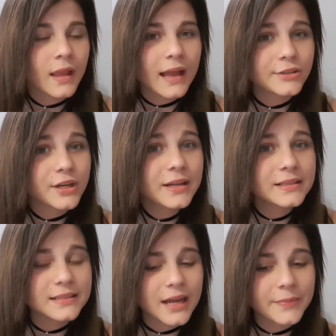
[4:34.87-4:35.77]
I tried a
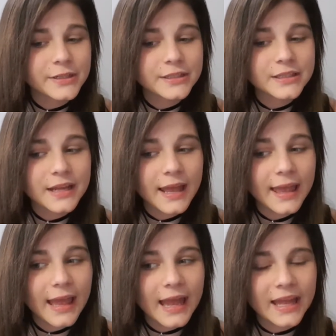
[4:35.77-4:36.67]
Starbucks
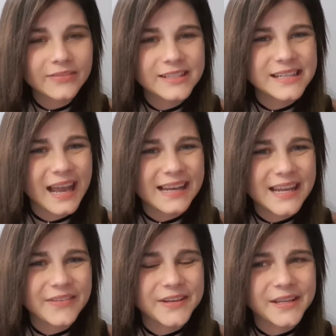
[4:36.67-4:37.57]
today. I have to say I
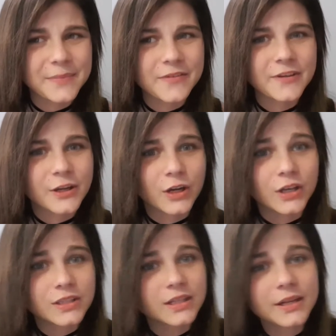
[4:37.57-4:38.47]
definitely prefer
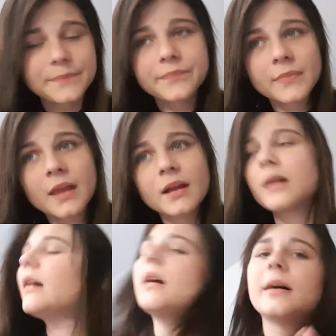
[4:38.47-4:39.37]
Costa.
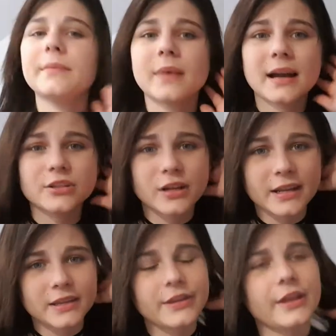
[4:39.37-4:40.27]
Um, I
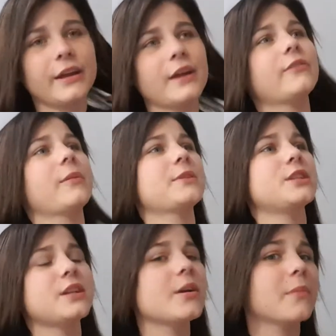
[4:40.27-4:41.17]
tried the
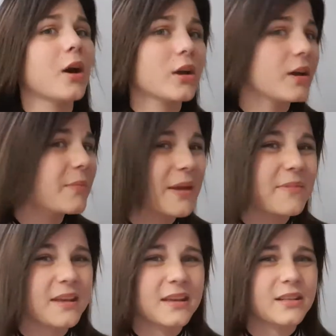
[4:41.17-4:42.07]
Frappuccino Mocha.
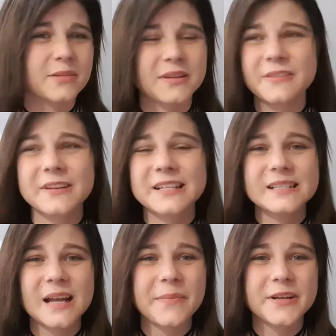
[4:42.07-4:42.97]
Maybe some other things
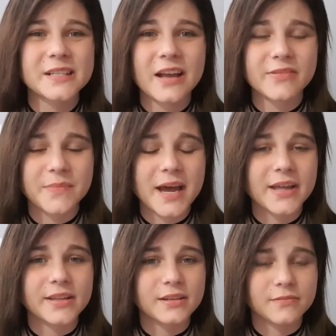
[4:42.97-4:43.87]
Starbucks have are better
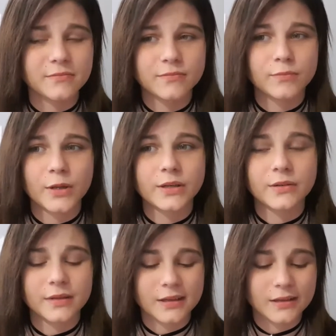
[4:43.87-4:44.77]
than what they're
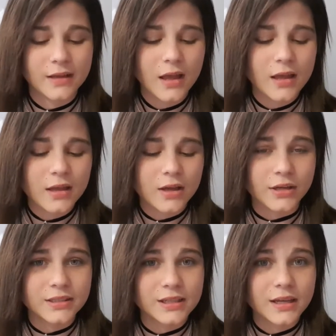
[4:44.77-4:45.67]
doing
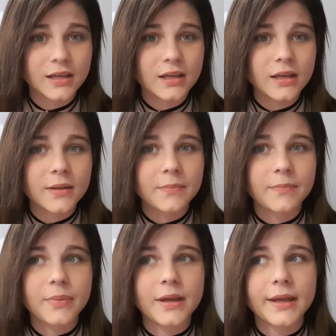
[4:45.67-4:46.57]
Costa.
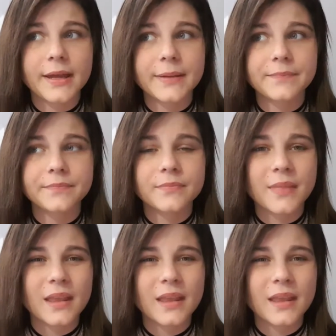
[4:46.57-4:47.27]
But um,